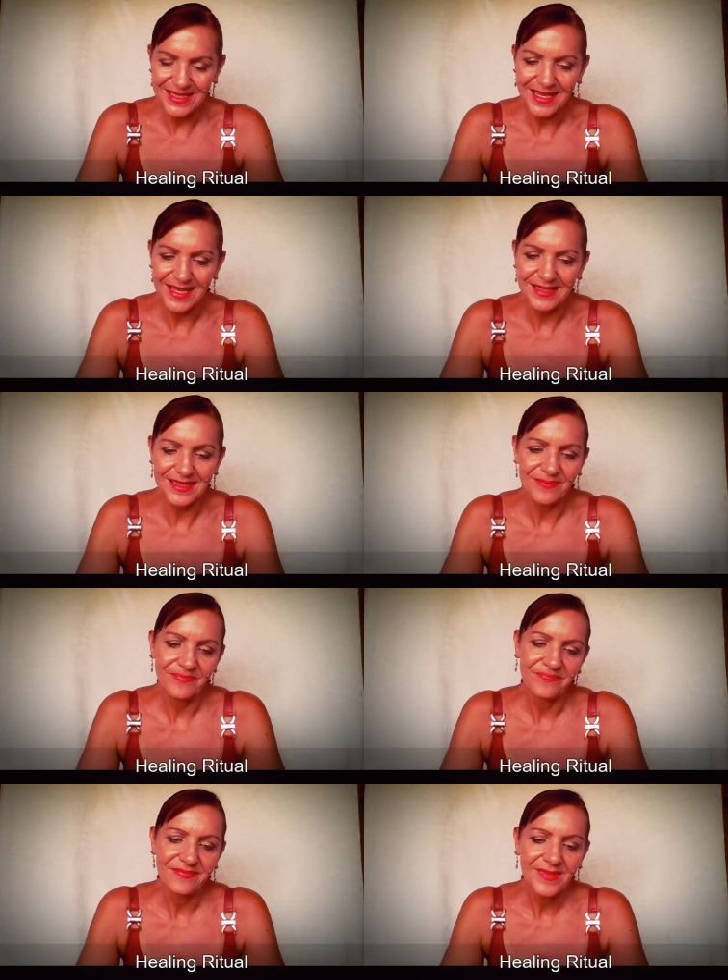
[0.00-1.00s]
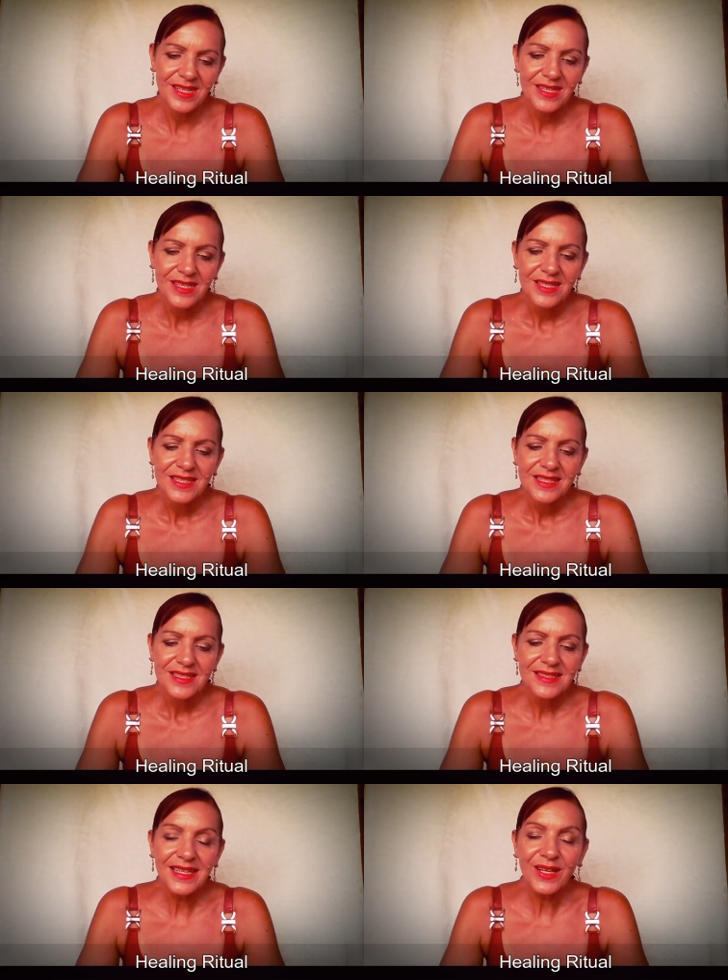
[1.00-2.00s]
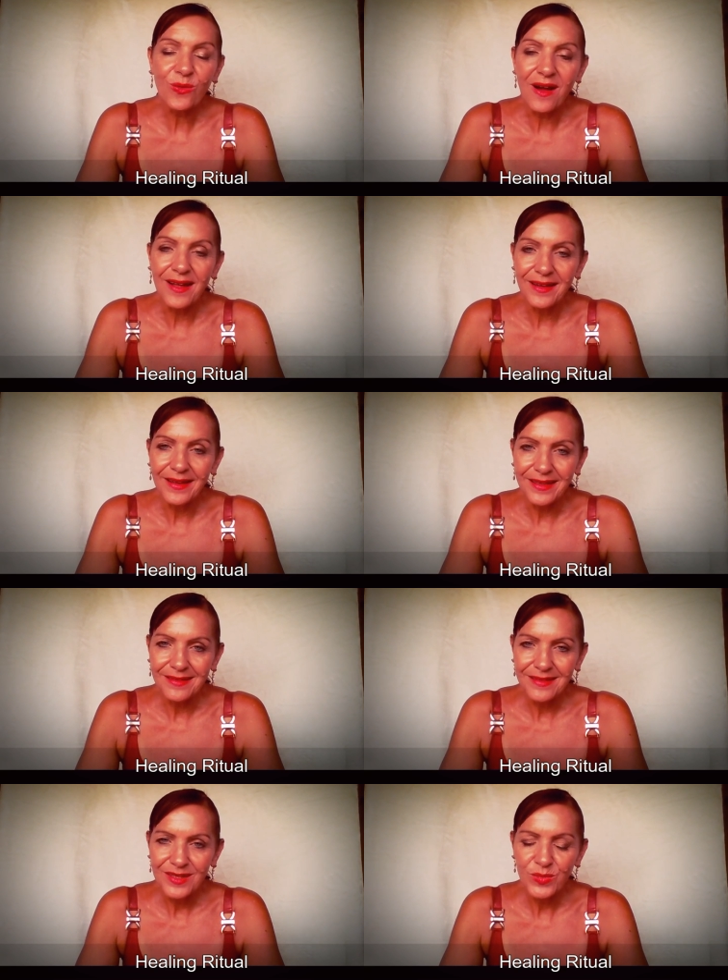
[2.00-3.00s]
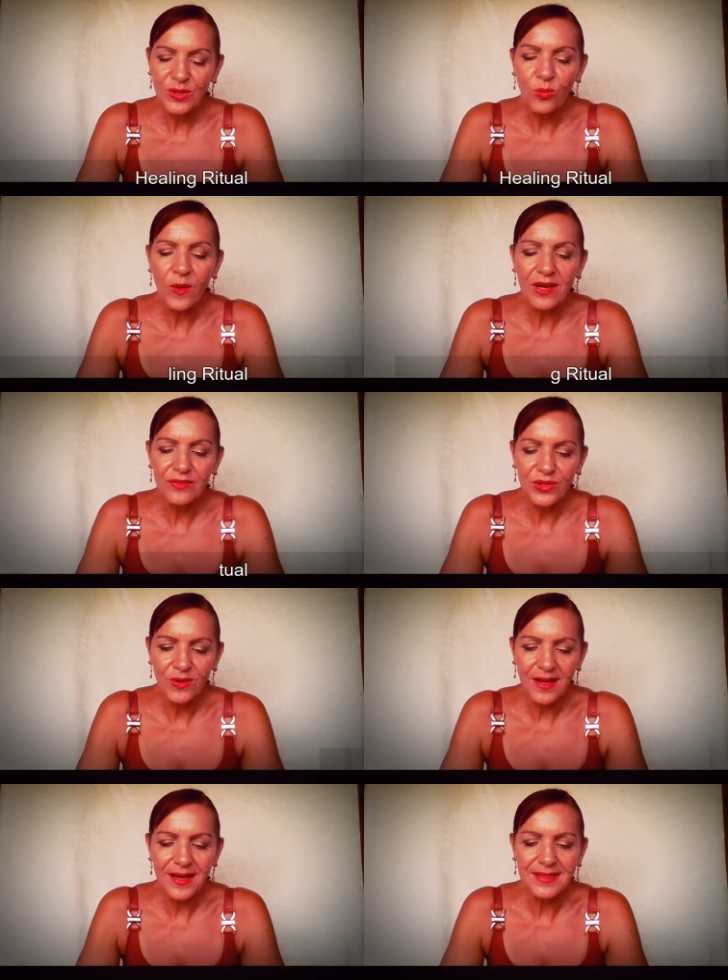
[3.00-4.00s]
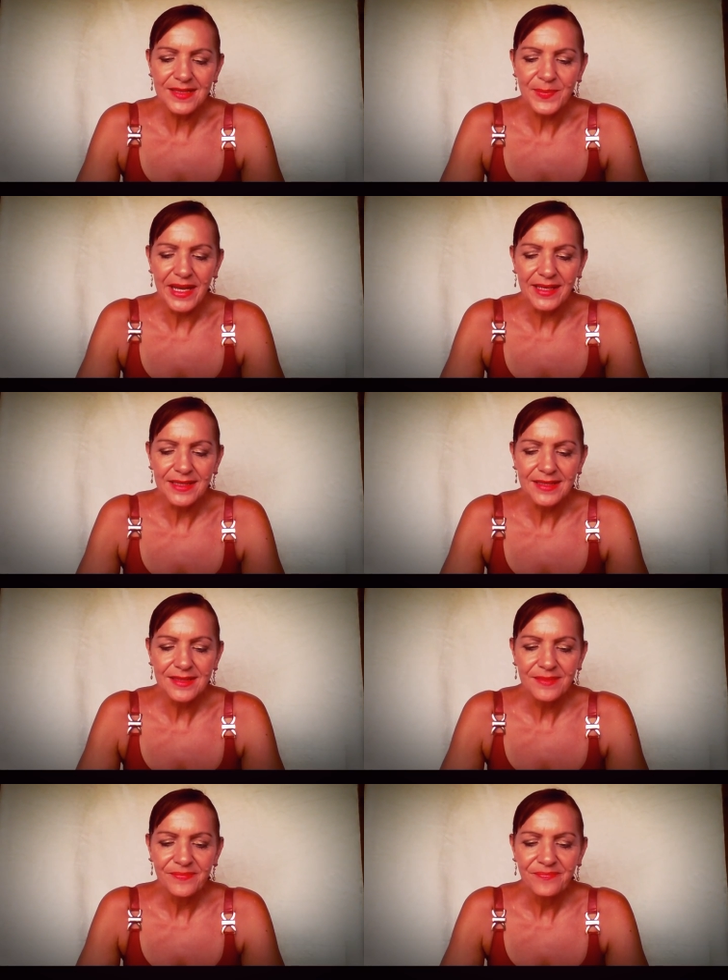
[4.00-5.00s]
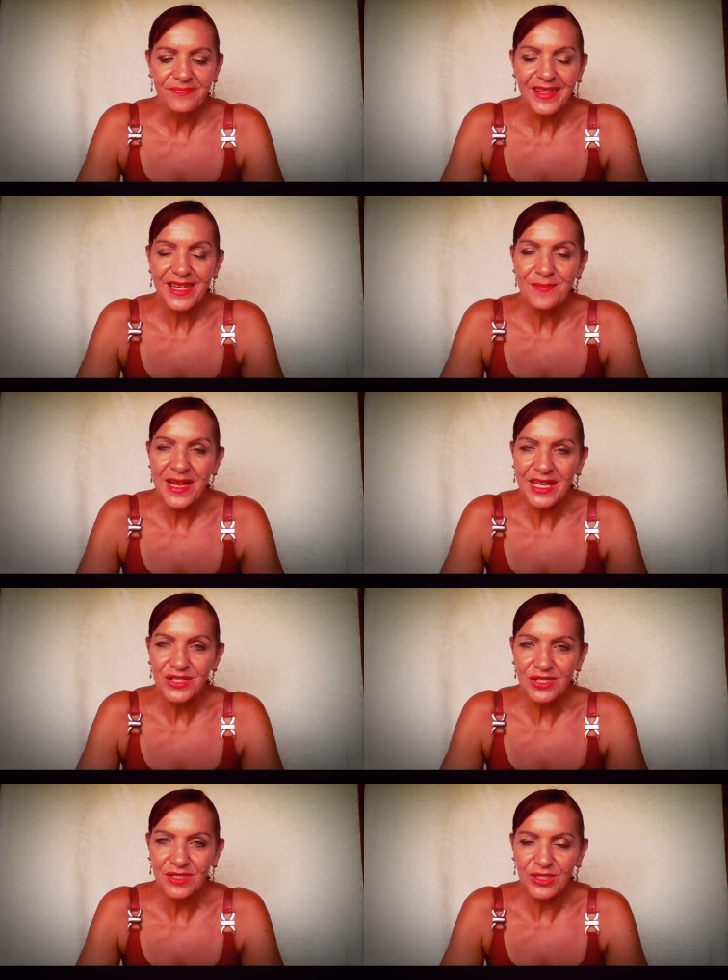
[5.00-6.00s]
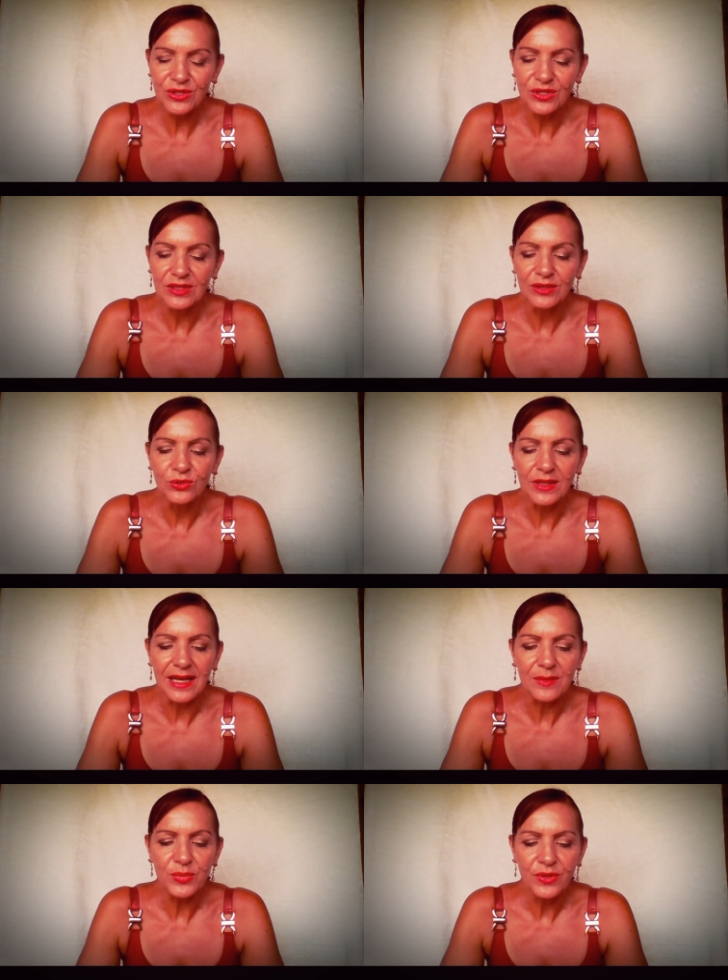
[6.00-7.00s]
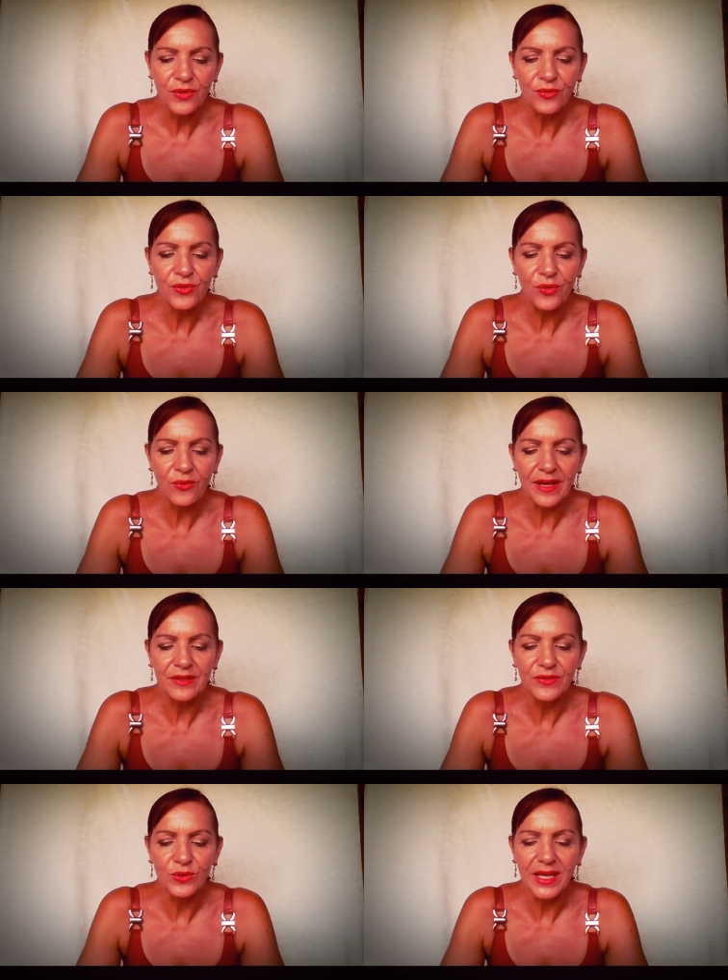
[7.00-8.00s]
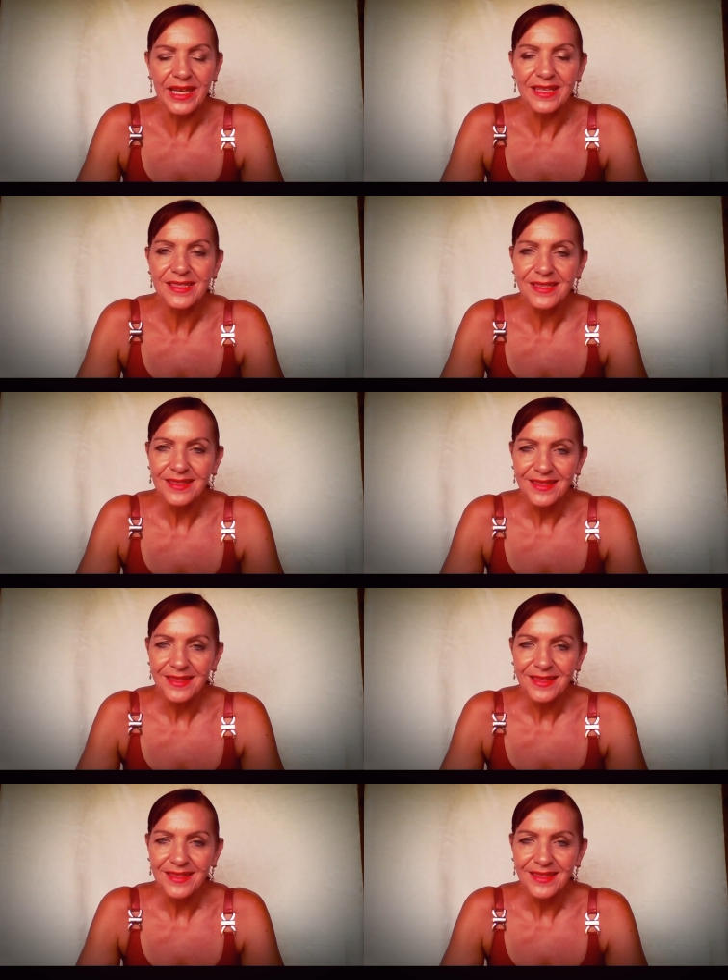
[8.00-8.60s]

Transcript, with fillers: says, sit quietly and be aware of your heart space. Imagine that you can look up through the crown of your head